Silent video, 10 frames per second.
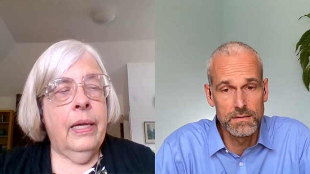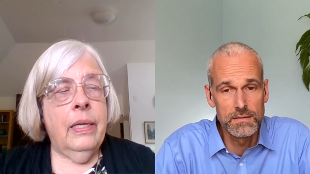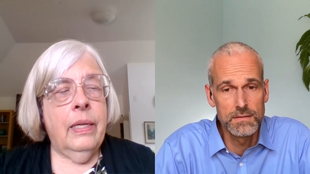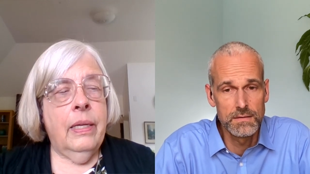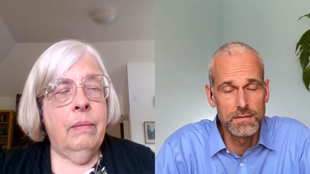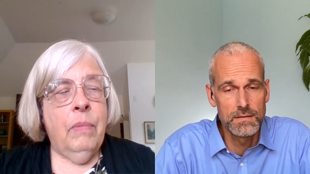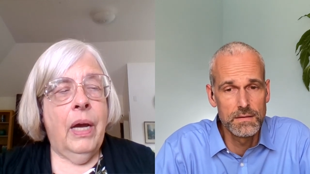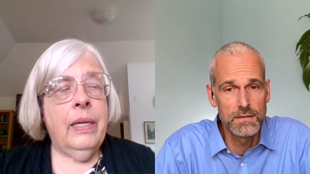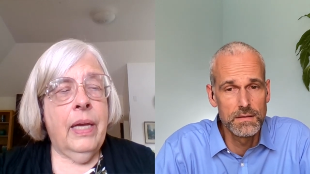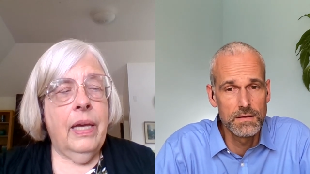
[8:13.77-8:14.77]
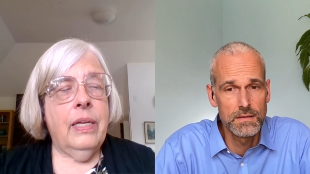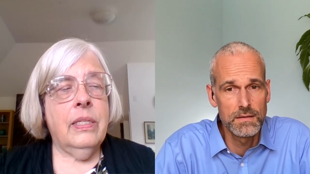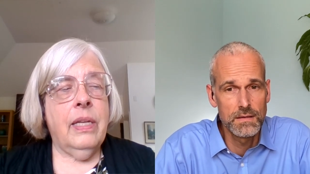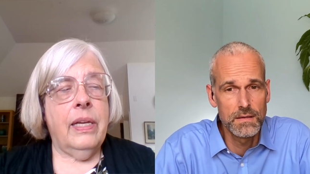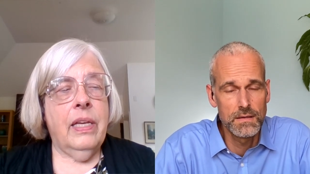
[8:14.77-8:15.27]
Speaker 1: And in my
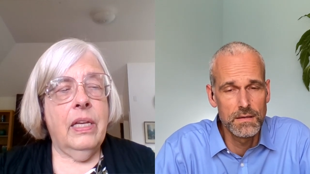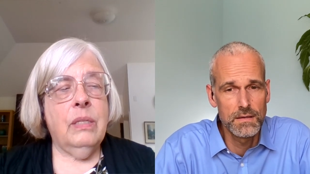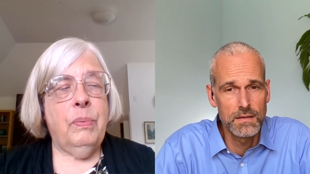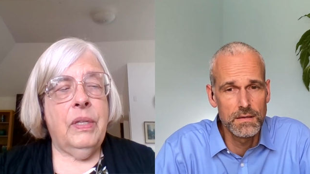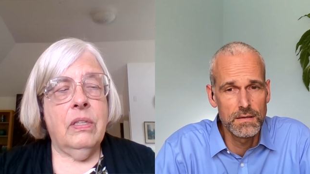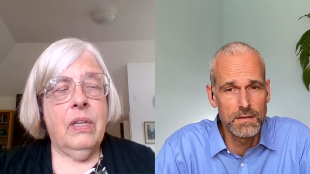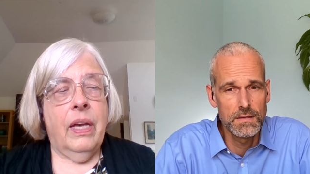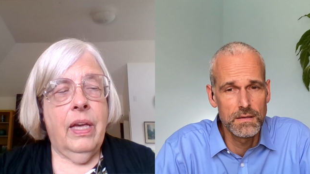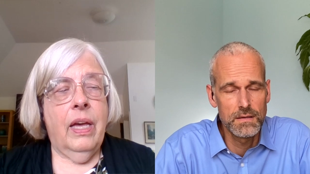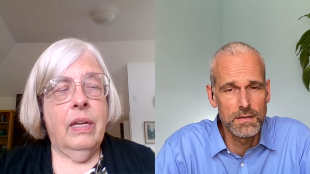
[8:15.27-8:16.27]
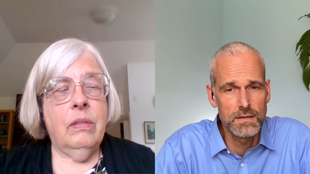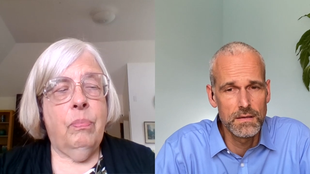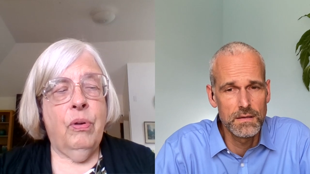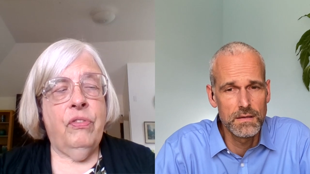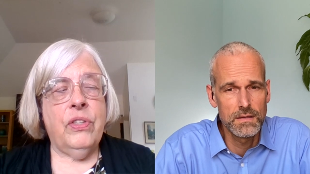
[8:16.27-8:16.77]
case, I guess because I had
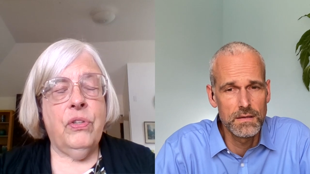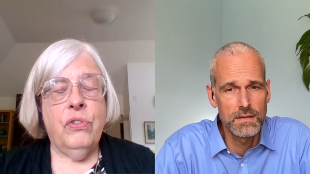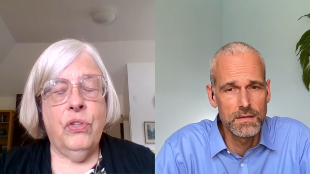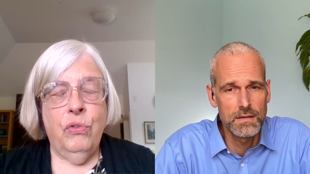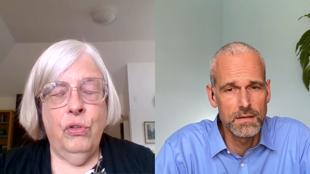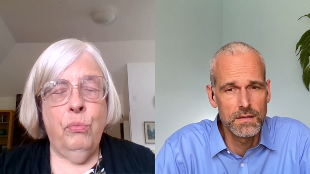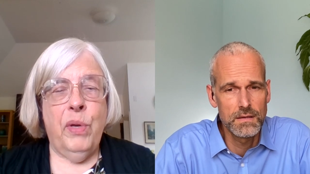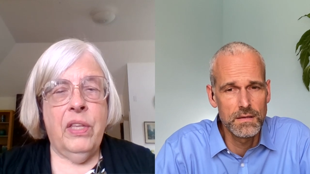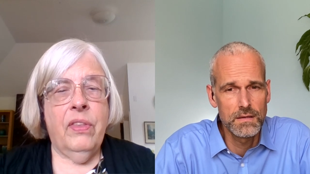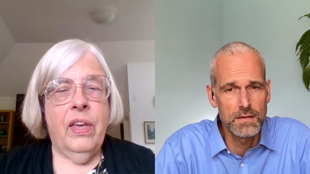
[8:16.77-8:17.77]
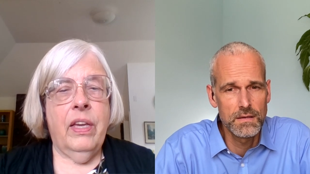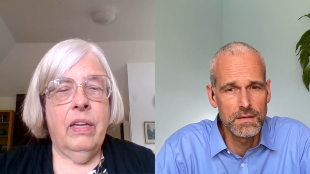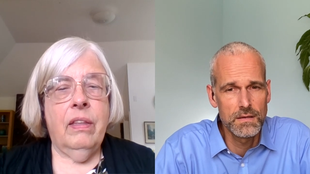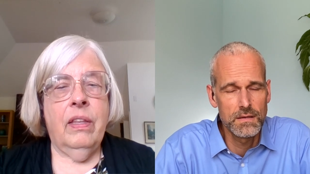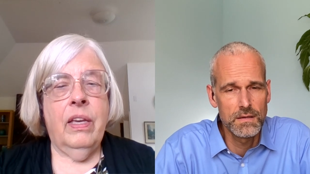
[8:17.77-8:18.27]
professors who knew me,
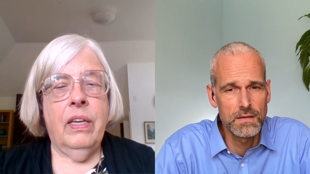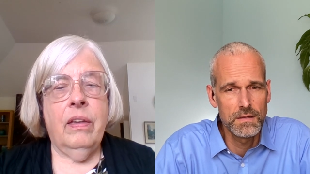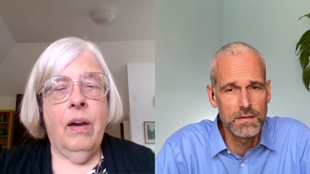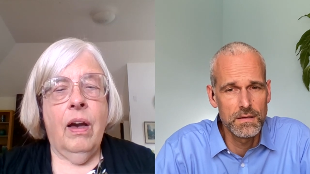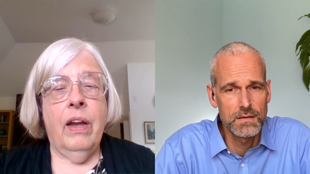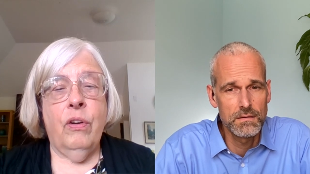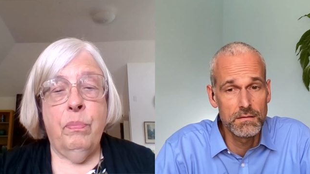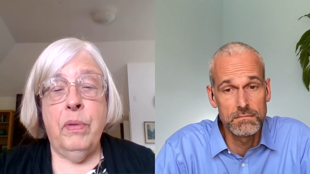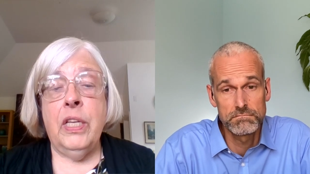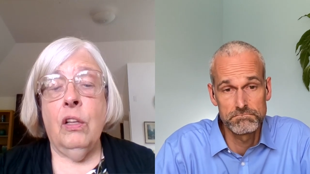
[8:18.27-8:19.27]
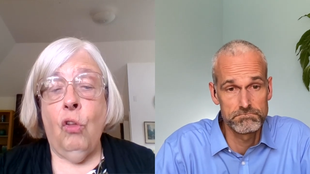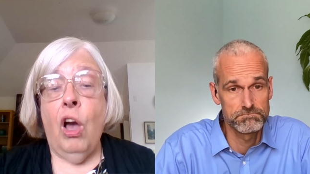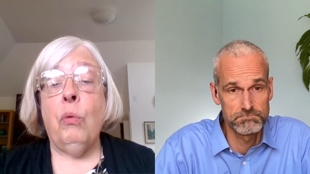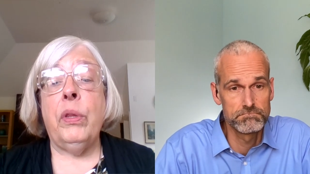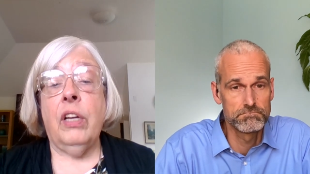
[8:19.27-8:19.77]
they they hired me
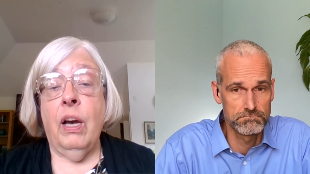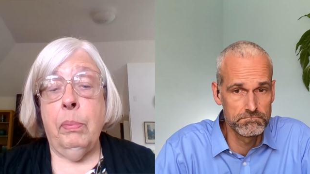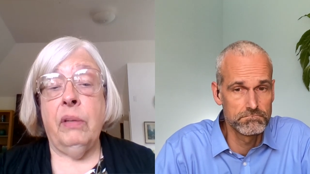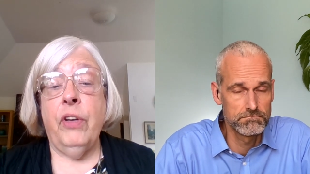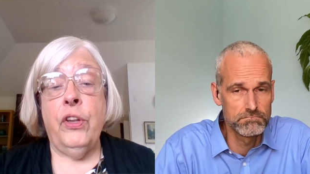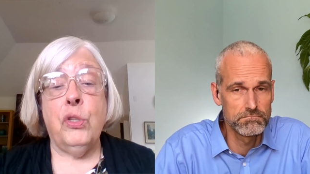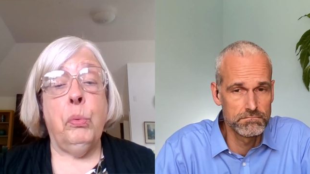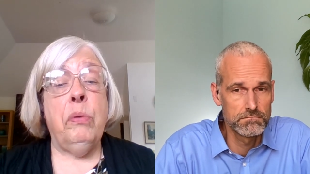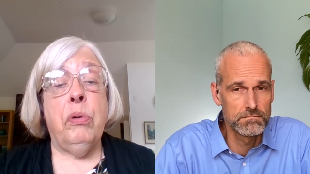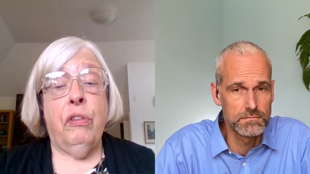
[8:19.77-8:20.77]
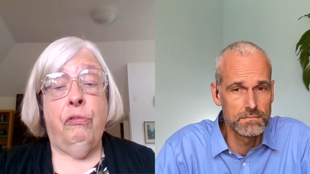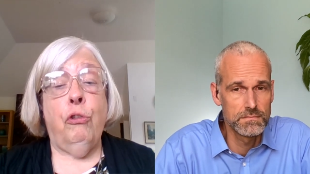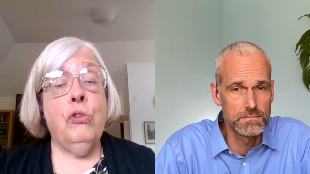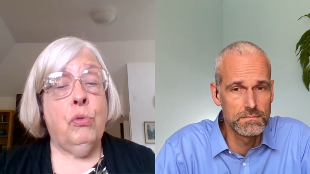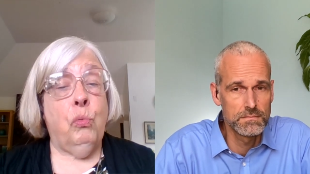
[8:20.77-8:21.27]
along with a couple of others. We were the
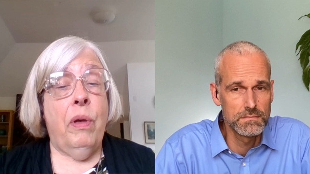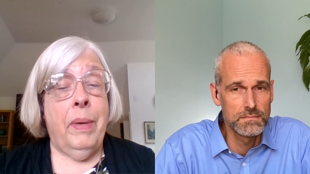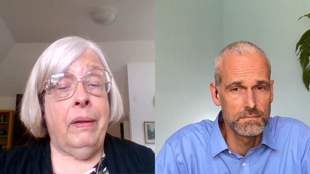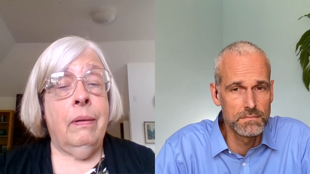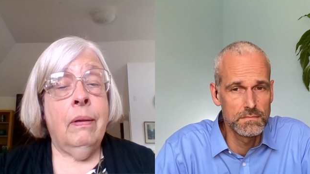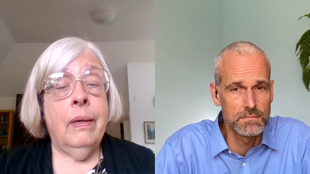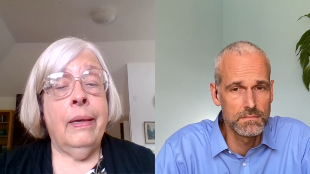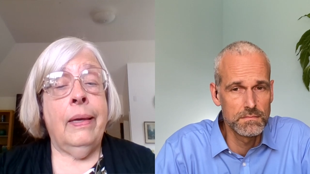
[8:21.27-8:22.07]
first women